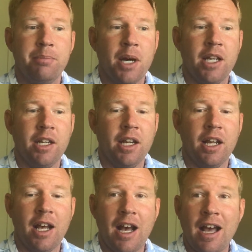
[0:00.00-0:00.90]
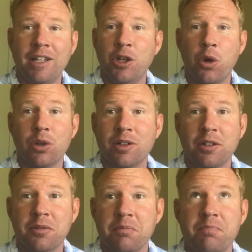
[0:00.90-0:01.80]
But I know
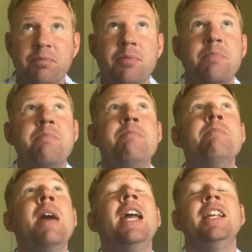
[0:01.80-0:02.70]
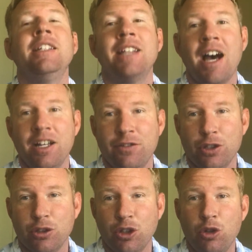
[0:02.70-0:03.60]
many
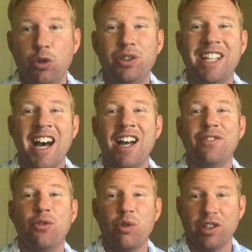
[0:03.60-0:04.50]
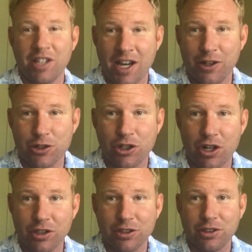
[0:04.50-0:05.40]
divers who dive with tiger
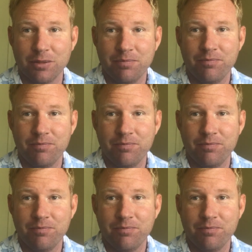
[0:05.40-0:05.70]
sharks